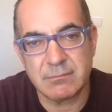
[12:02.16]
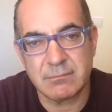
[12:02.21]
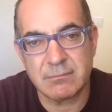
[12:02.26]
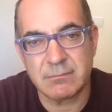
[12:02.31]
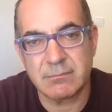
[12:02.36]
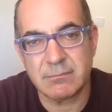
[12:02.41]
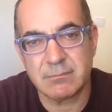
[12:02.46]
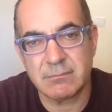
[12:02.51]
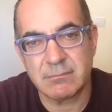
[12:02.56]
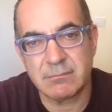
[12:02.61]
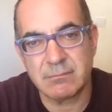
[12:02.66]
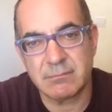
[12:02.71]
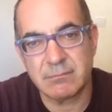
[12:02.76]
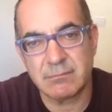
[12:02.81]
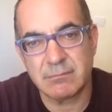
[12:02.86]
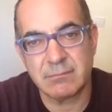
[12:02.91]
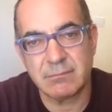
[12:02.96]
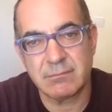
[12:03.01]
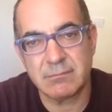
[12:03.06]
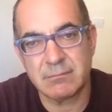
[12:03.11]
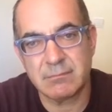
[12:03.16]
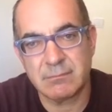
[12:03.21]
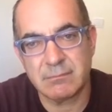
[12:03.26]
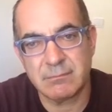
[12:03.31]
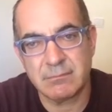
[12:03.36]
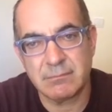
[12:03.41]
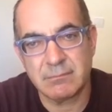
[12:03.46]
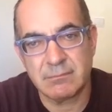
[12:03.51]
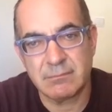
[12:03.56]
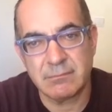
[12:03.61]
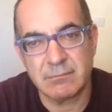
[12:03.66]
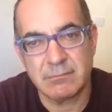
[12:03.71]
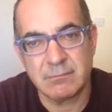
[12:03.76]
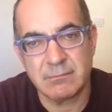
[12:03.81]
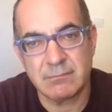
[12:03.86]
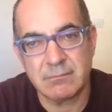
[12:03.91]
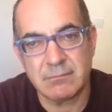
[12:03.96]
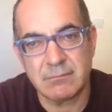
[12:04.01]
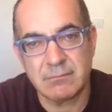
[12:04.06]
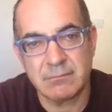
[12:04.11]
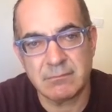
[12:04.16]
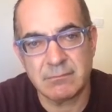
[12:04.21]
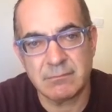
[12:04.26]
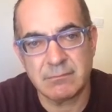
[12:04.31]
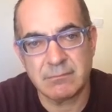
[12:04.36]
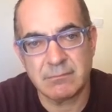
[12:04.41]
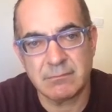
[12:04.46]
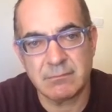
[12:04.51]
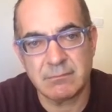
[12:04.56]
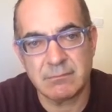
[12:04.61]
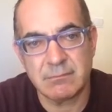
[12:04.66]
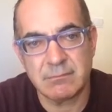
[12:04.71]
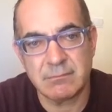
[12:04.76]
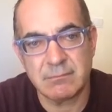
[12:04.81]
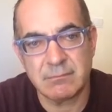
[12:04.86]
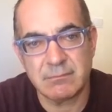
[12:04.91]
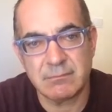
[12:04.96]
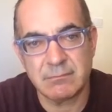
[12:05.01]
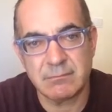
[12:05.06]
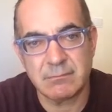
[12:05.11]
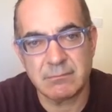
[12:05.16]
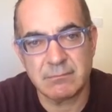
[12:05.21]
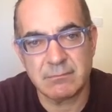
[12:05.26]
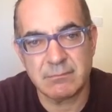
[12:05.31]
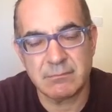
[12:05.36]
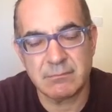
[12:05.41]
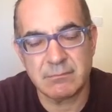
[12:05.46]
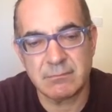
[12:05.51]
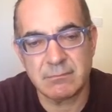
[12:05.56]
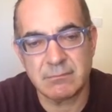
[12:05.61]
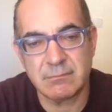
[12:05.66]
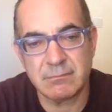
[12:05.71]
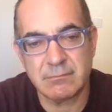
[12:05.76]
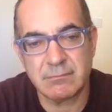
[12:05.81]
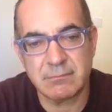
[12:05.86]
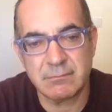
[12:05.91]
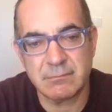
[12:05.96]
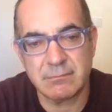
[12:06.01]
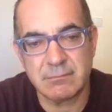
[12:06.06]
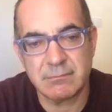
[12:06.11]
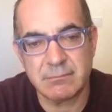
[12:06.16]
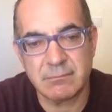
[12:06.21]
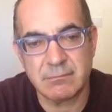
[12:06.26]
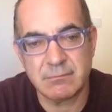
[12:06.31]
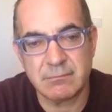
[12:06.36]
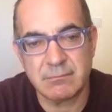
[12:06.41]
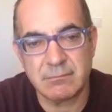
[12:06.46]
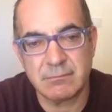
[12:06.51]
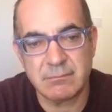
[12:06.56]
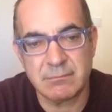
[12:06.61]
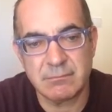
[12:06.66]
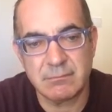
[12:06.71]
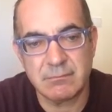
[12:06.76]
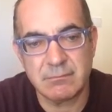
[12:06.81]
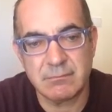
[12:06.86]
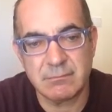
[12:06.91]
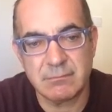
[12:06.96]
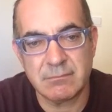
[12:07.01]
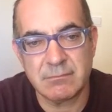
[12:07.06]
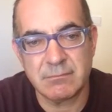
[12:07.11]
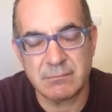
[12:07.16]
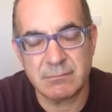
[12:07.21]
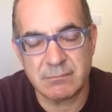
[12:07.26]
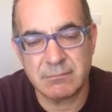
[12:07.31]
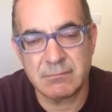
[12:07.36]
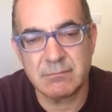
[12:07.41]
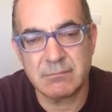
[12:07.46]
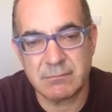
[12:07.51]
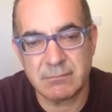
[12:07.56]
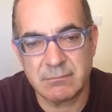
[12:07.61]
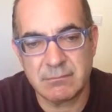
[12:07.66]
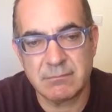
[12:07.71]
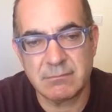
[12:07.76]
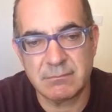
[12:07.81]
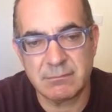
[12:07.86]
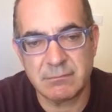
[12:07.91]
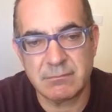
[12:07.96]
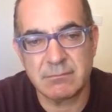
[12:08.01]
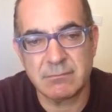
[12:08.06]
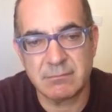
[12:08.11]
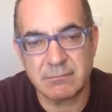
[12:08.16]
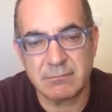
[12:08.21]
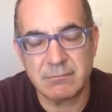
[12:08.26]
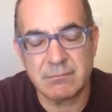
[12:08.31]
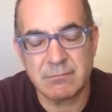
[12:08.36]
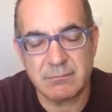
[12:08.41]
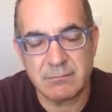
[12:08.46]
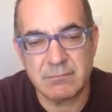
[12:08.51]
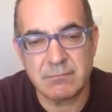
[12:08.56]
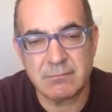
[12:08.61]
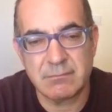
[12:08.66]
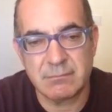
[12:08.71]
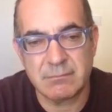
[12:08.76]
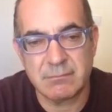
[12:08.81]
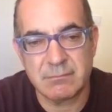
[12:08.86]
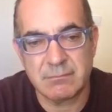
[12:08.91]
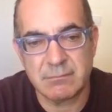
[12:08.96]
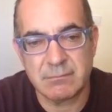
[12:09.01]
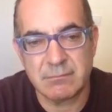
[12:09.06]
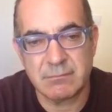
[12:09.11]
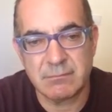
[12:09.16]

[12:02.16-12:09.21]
No words are spoken by the person on screen.